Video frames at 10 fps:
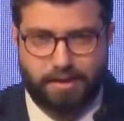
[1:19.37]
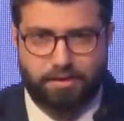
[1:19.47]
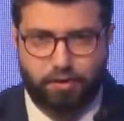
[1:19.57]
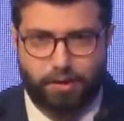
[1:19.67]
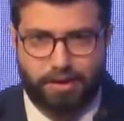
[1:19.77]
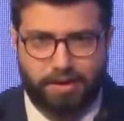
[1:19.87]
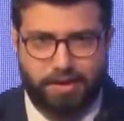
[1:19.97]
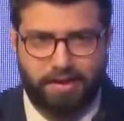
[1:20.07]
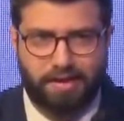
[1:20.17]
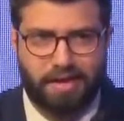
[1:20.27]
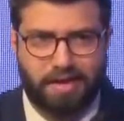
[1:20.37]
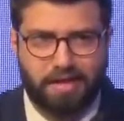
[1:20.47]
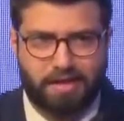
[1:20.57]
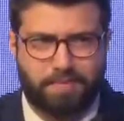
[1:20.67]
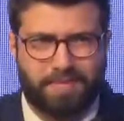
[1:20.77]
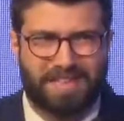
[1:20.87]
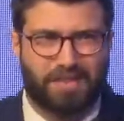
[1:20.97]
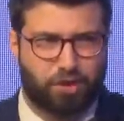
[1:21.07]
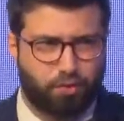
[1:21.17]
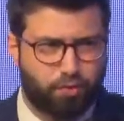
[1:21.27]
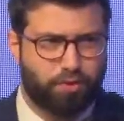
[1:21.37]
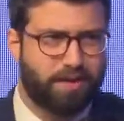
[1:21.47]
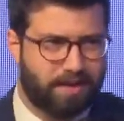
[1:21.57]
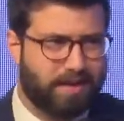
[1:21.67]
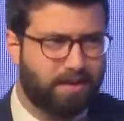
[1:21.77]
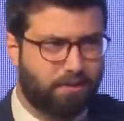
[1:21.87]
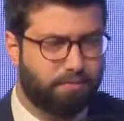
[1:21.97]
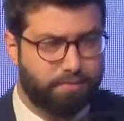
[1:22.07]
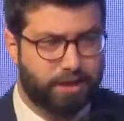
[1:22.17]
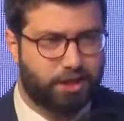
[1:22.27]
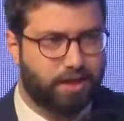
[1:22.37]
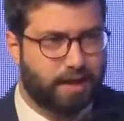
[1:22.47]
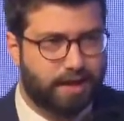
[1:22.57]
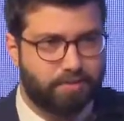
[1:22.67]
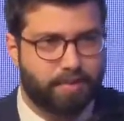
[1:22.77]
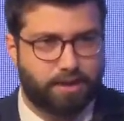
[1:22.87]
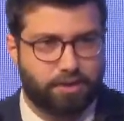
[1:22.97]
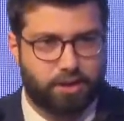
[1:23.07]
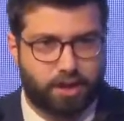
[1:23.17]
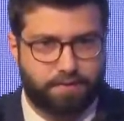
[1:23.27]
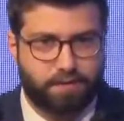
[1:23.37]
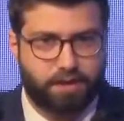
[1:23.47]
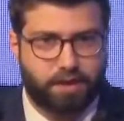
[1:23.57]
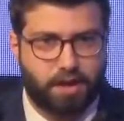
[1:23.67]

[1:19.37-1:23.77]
It's really something that's rooted in our mission as Microsoft.